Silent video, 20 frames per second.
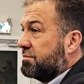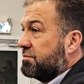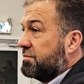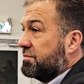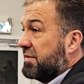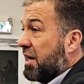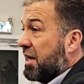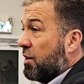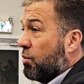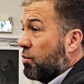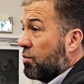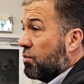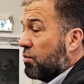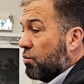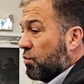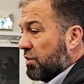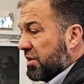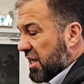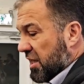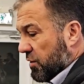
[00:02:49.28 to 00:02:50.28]
Now,
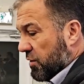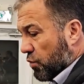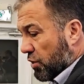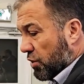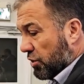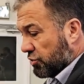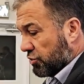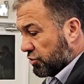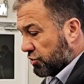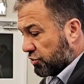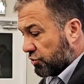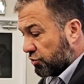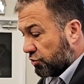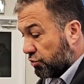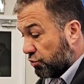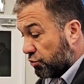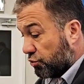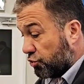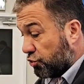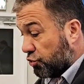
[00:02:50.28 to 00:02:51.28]
when I want
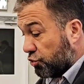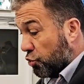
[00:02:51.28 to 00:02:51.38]
to